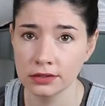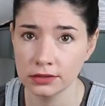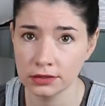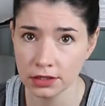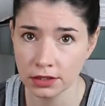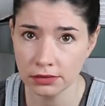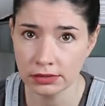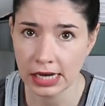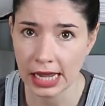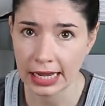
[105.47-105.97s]

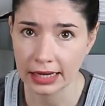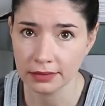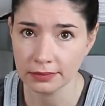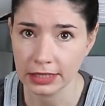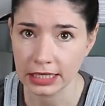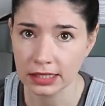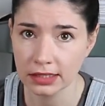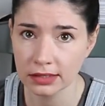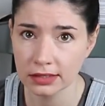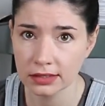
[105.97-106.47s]
Don't hate
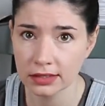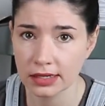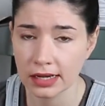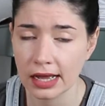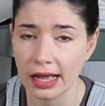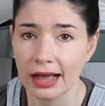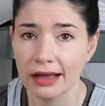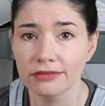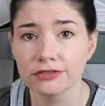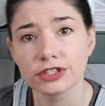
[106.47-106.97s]
me.
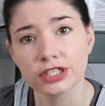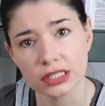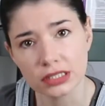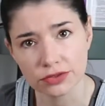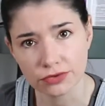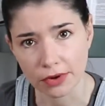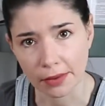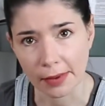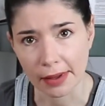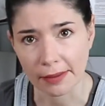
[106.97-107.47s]
I've
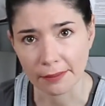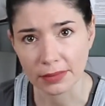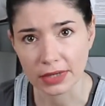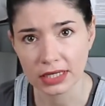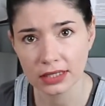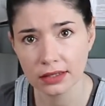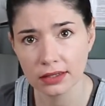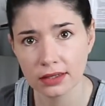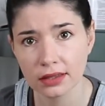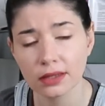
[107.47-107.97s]
just
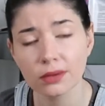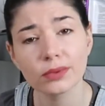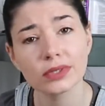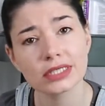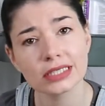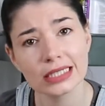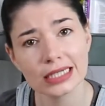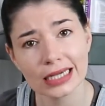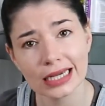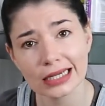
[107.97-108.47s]
remembered that
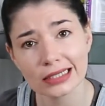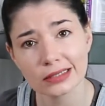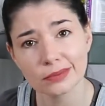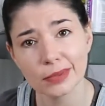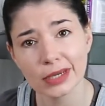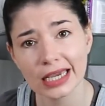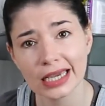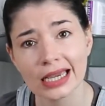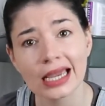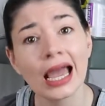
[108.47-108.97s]
with
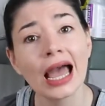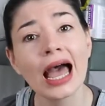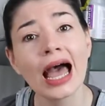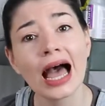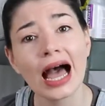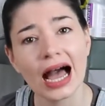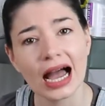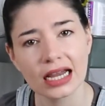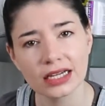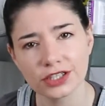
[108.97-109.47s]
TSP,
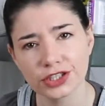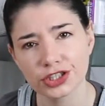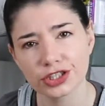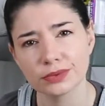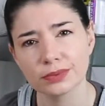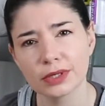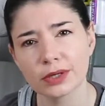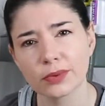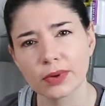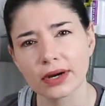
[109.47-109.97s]
I
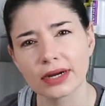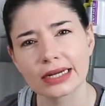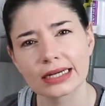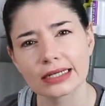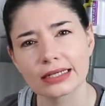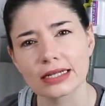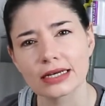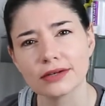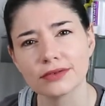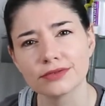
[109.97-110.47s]
should be wearing
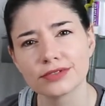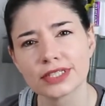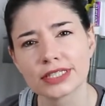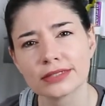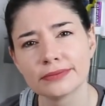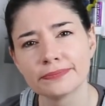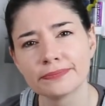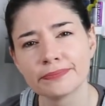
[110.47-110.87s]
gloves.